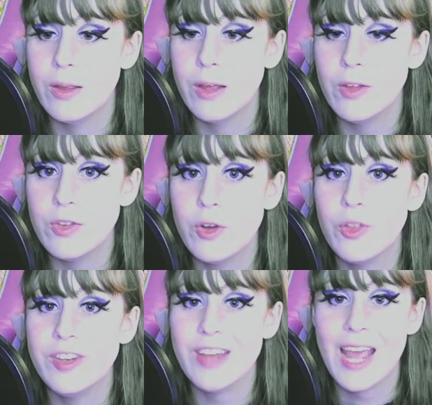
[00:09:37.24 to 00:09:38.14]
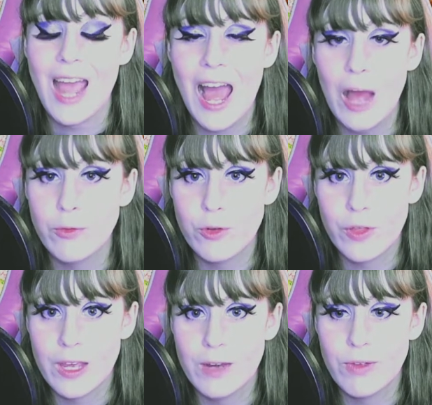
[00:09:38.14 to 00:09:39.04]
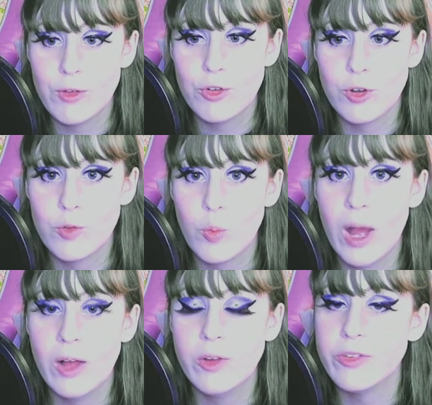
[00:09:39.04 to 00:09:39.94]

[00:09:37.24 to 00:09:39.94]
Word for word: until the day after the convention as well,